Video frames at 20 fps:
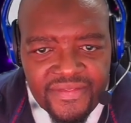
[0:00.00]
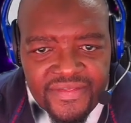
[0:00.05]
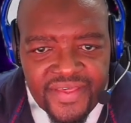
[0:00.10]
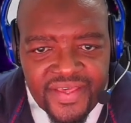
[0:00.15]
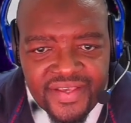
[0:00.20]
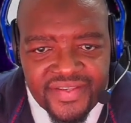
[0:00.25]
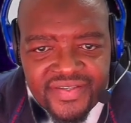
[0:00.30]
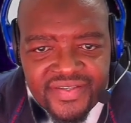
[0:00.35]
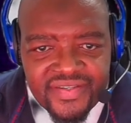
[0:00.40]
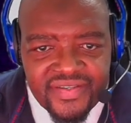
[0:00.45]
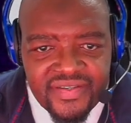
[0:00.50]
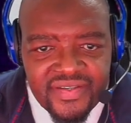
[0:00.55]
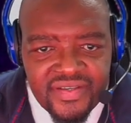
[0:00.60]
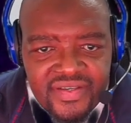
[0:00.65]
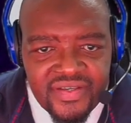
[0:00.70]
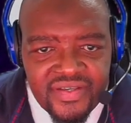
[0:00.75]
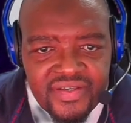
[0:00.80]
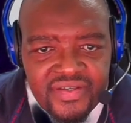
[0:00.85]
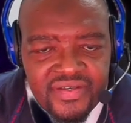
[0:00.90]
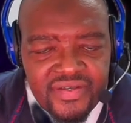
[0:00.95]
This
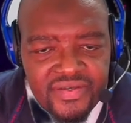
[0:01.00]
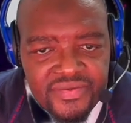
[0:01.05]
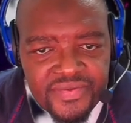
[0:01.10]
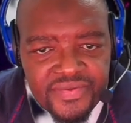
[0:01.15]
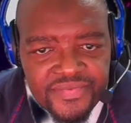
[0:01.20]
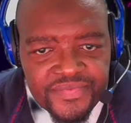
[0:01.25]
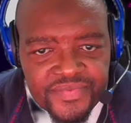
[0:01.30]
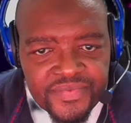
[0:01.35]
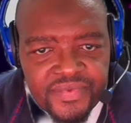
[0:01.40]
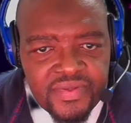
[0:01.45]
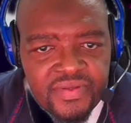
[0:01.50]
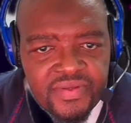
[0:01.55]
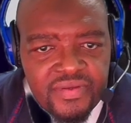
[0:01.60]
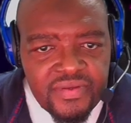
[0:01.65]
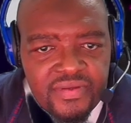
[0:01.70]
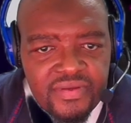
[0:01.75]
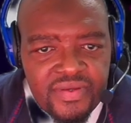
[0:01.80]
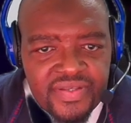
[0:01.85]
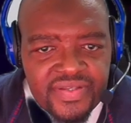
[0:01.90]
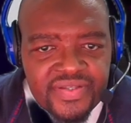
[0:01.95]

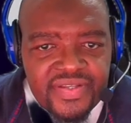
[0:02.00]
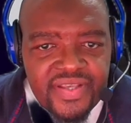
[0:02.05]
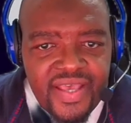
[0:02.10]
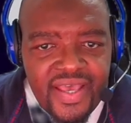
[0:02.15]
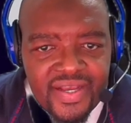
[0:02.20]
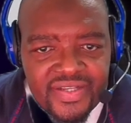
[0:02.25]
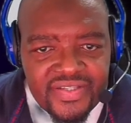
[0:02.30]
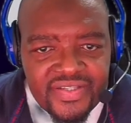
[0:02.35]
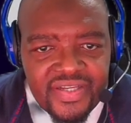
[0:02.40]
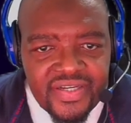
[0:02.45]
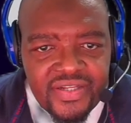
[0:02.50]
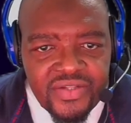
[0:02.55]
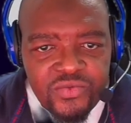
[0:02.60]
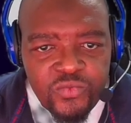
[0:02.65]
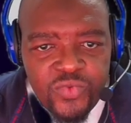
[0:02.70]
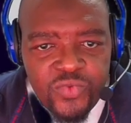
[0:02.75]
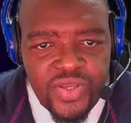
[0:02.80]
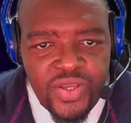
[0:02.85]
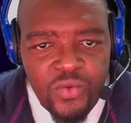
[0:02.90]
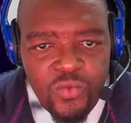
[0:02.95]
is excellent.
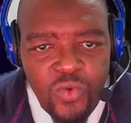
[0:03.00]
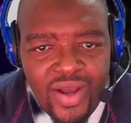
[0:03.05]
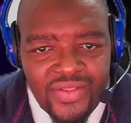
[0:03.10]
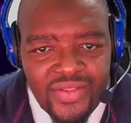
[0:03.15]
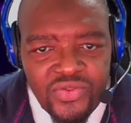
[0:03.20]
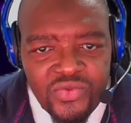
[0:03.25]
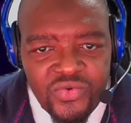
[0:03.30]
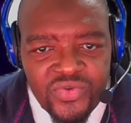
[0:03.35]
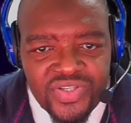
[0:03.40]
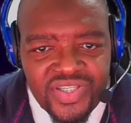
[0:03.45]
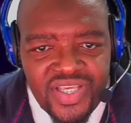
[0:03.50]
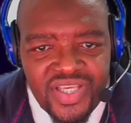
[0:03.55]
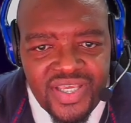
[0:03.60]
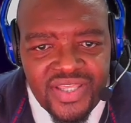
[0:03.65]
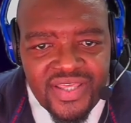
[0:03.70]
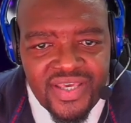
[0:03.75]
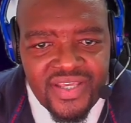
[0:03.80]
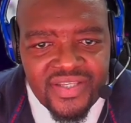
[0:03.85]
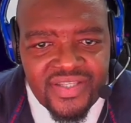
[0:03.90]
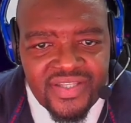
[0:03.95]
We want to see
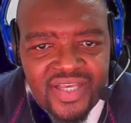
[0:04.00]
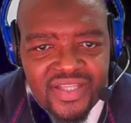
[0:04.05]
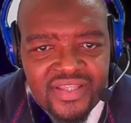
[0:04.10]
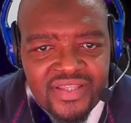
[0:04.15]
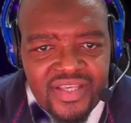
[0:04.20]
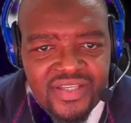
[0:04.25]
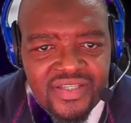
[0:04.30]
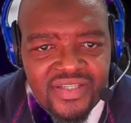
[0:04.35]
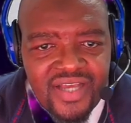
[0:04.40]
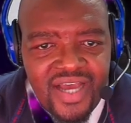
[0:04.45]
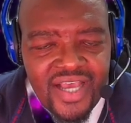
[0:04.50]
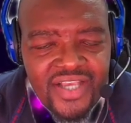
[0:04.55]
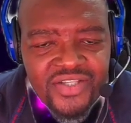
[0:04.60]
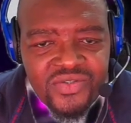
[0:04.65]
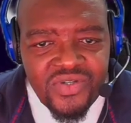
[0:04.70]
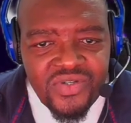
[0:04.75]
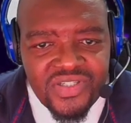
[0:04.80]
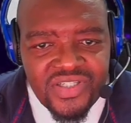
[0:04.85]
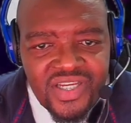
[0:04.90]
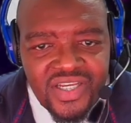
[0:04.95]
this, that this guy is
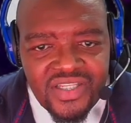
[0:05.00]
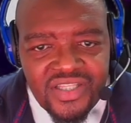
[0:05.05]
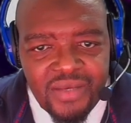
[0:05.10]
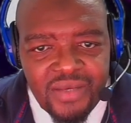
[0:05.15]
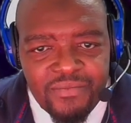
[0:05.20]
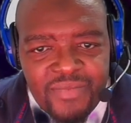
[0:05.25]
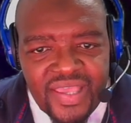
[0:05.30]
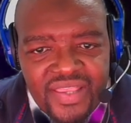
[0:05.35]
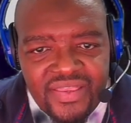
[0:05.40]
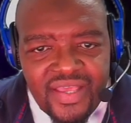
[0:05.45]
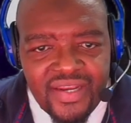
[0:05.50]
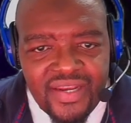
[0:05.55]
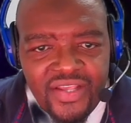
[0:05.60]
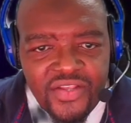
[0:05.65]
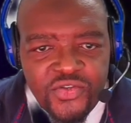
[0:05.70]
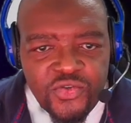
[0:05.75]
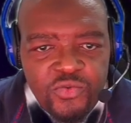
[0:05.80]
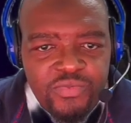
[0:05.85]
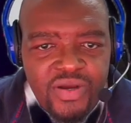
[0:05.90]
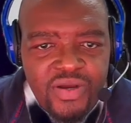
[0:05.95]
not just a
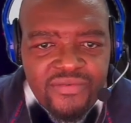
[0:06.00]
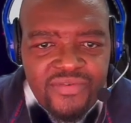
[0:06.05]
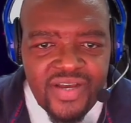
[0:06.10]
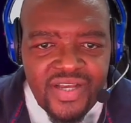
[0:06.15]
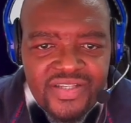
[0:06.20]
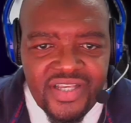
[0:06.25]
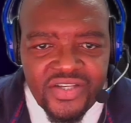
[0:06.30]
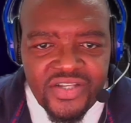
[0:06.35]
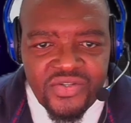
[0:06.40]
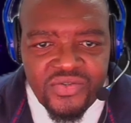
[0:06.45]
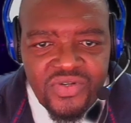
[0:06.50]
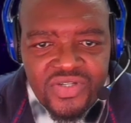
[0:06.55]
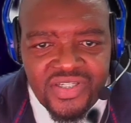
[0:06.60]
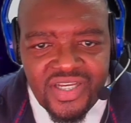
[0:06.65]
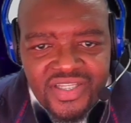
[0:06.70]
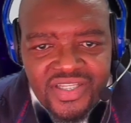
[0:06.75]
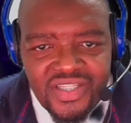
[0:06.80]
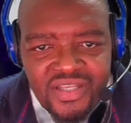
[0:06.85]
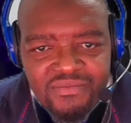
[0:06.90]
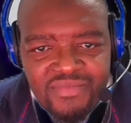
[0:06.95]
maintenance supervisor, is not
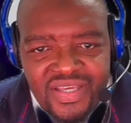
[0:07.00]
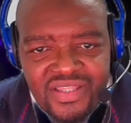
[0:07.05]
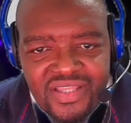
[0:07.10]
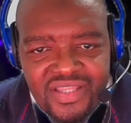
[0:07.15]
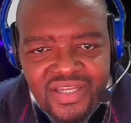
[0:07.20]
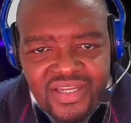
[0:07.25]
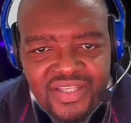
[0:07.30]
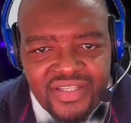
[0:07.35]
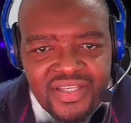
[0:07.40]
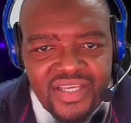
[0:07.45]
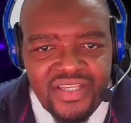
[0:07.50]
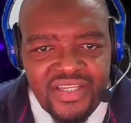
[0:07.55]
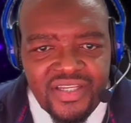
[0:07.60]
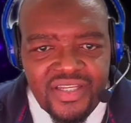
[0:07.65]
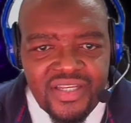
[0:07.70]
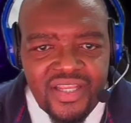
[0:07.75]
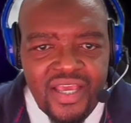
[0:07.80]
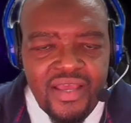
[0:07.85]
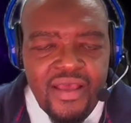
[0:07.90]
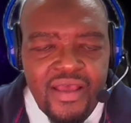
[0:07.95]
just a maintenance
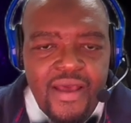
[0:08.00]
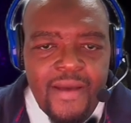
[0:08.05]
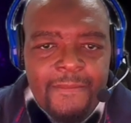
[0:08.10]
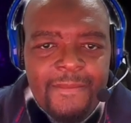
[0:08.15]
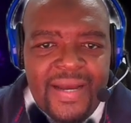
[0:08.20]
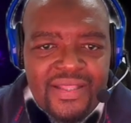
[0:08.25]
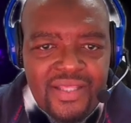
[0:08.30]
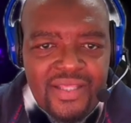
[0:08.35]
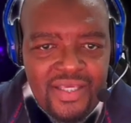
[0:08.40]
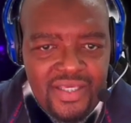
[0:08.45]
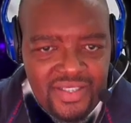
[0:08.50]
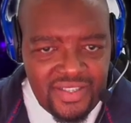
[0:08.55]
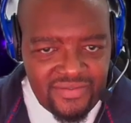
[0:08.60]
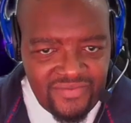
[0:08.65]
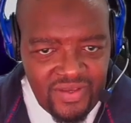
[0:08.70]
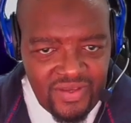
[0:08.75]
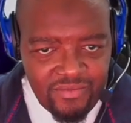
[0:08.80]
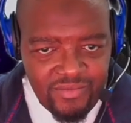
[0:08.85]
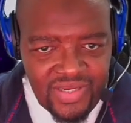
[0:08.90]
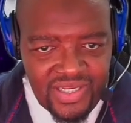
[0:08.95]
engineer, but he's
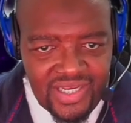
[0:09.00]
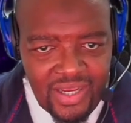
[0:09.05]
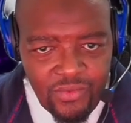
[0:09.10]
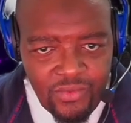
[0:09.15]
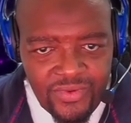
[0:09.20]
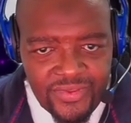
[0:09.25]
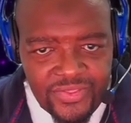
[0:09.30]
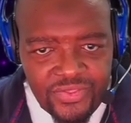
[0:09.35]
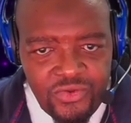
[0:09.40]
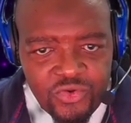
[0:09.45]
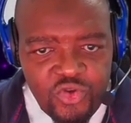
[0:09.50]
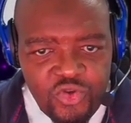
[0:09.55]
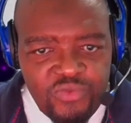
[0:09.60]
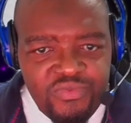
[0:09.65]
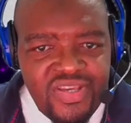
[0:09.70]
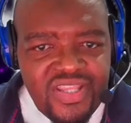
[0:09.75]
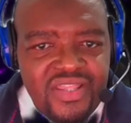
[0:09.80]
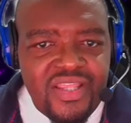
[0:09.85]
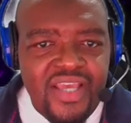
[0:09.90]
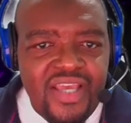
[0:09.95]
familiar with
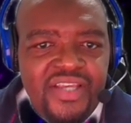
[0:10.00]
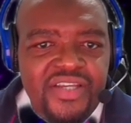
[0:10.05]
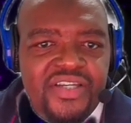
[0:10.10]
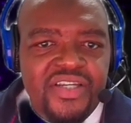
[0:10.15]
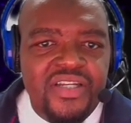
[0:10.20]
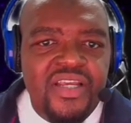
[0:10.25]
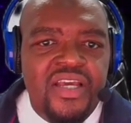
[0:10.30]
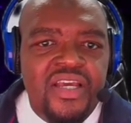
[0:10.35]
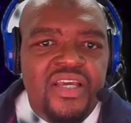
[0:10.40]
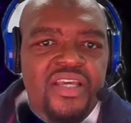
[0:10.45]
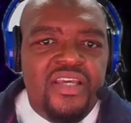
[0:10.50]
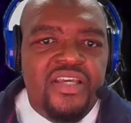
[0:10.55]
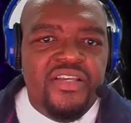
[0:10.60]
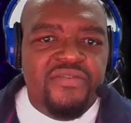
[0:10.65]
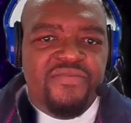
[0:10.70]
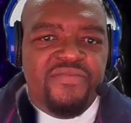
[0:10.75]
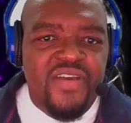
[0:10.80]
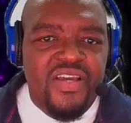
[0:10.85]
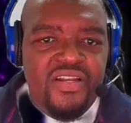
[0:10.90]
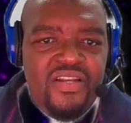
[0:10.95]
documentation,
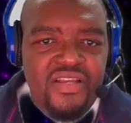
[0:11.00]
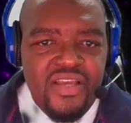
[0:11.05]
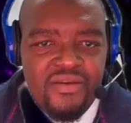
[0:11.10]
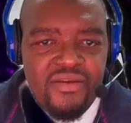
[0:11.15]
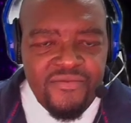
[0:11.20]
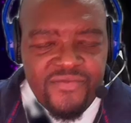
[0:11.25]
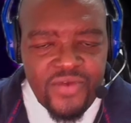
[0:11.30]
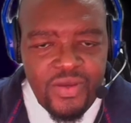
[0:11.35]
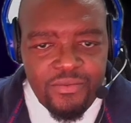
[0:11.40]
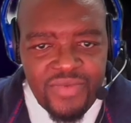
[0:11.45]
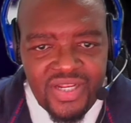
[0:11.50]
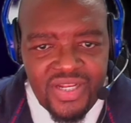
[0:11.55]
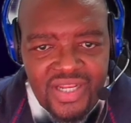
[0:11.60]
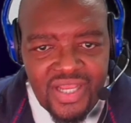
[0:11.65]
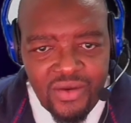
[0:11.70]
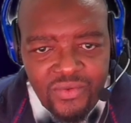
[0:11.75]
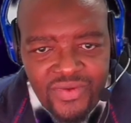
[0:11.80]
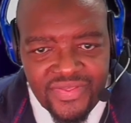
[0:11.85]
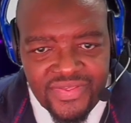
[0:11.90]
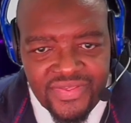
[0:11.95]
he's
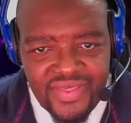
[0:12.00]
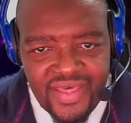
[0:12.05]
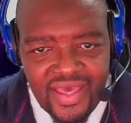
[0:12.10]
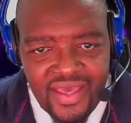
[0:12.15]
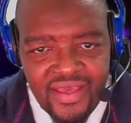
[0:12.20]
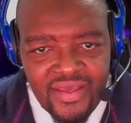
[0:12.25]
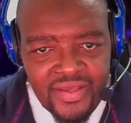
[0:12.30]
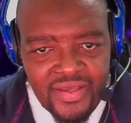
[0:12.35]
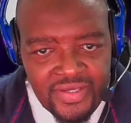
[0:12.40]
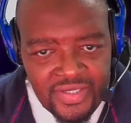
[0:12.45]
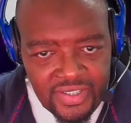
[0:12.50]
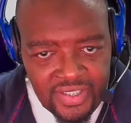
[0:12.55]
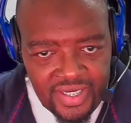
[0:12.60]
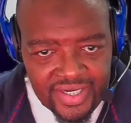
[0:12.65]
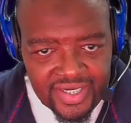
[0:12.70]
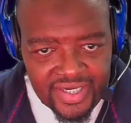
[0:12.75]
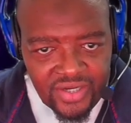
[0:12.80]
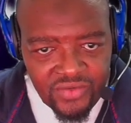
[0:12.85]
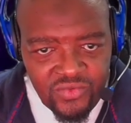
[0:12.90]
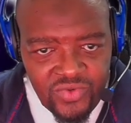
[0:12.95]
familiar with the
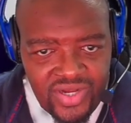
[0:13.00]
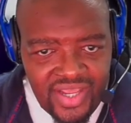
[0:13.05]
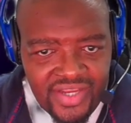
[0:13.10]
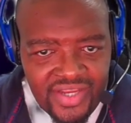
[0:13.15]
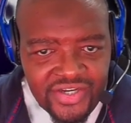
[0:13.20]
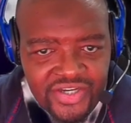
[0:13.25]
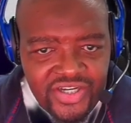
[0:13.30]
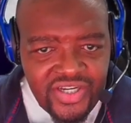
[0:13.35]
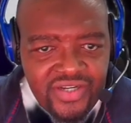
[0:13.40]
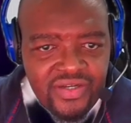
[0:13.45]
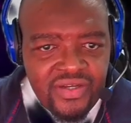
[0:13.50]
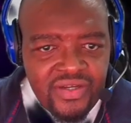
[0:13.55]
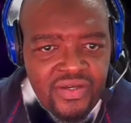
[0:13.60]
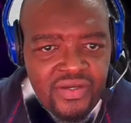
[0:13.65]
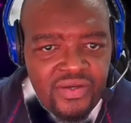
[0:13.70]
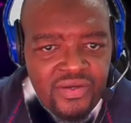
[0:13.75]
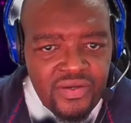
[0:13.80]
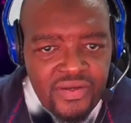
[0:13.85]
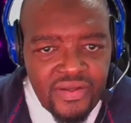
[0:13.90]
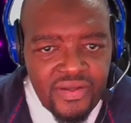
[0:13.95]
regulation.
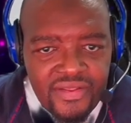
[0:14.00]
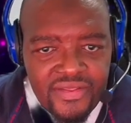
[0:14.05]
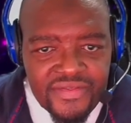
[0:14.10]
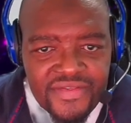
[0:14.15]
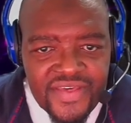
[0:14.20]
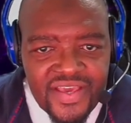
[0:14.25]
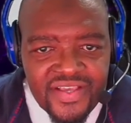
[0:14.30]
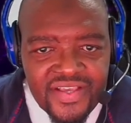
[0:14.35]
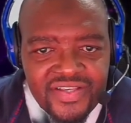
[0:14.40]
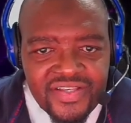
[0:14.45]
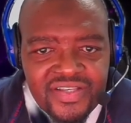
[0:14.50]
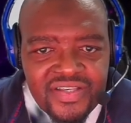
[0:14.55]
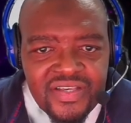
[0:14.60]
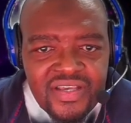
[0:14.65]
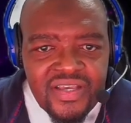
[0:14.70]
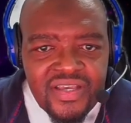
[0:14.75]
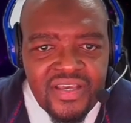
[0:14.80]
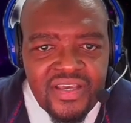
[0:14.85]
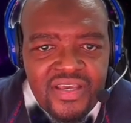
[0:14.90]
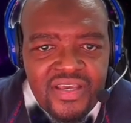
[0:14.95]
This